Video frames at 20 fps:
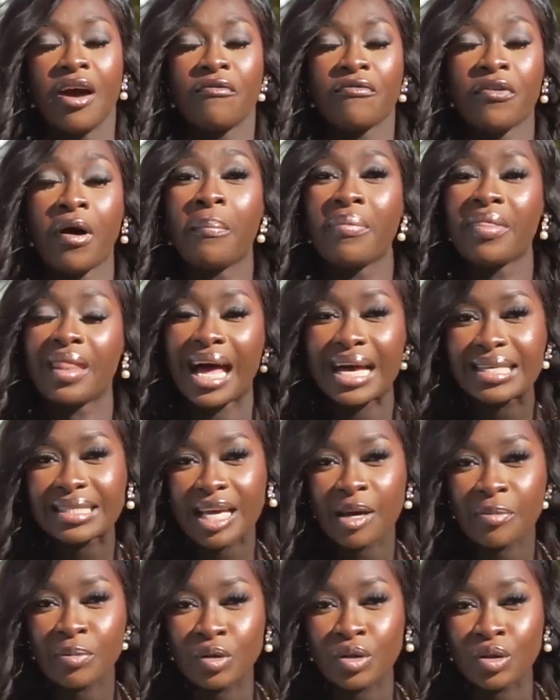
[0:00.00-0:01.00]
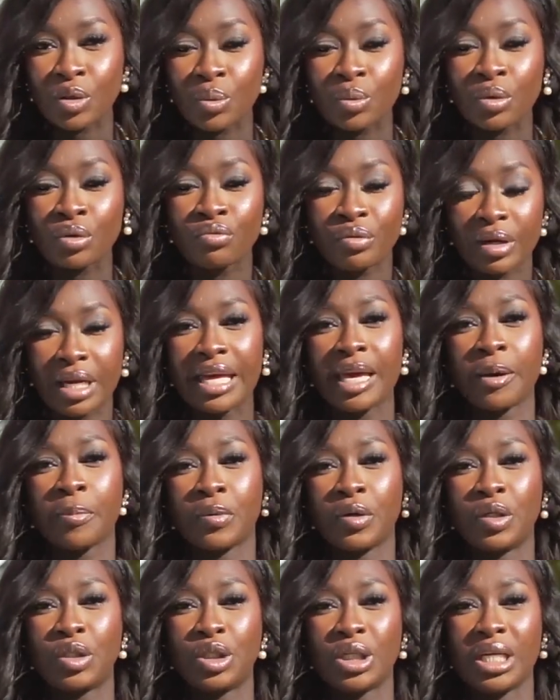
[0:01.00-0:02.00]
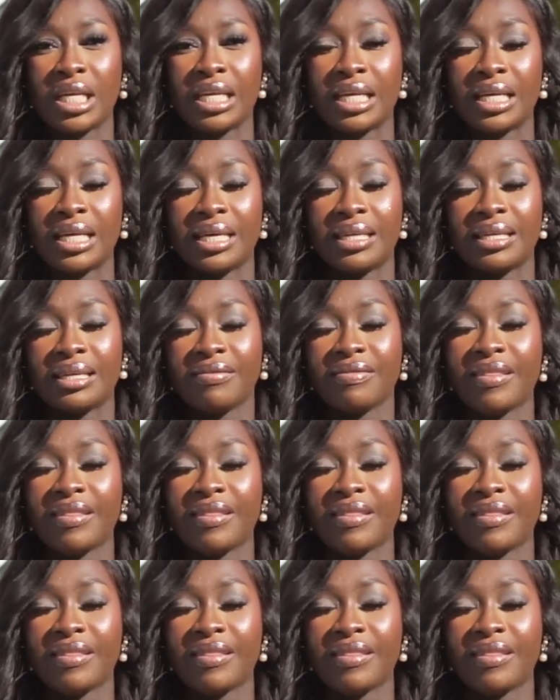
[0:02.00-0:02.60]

from last episode. We really appreciated it.